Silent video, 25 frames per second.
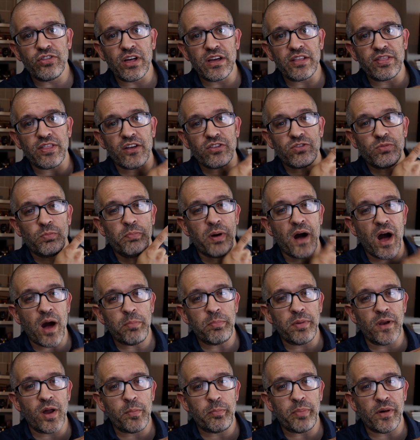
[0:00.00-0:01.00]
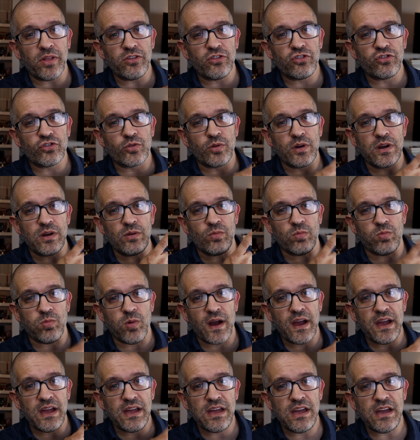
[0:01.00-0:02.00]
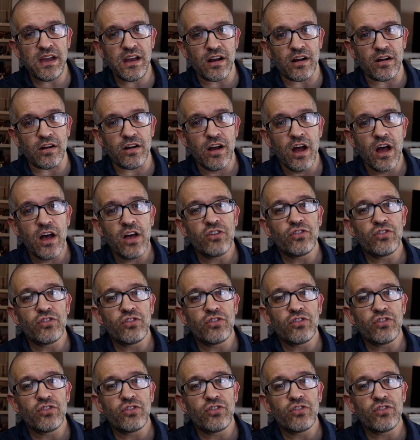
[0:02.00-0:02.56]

link that's popping up on the screen right here